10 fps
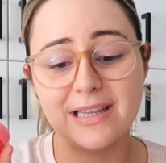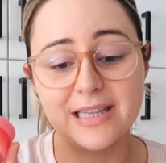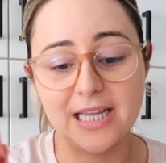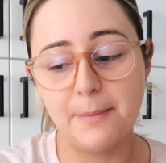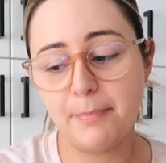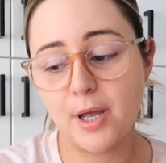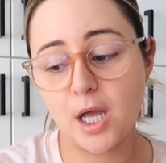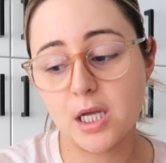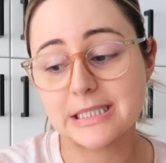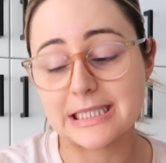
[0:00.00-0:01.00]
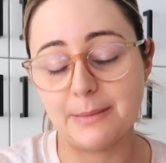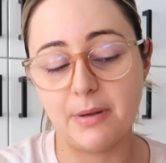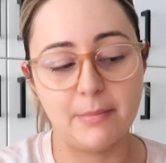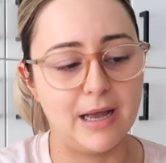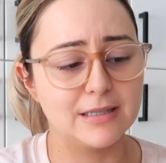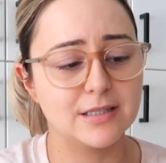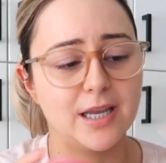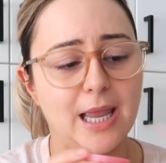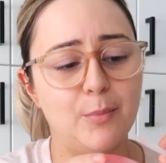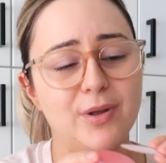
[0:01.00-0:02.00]
lip sleeping mask.
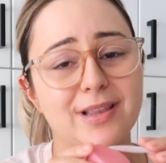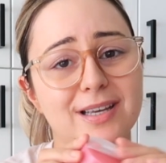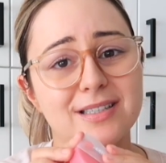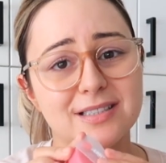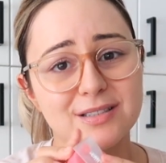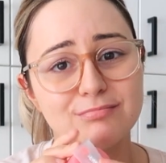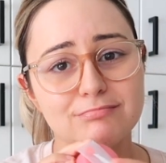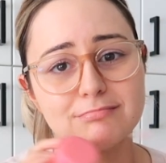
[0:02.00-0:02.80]
It came with this.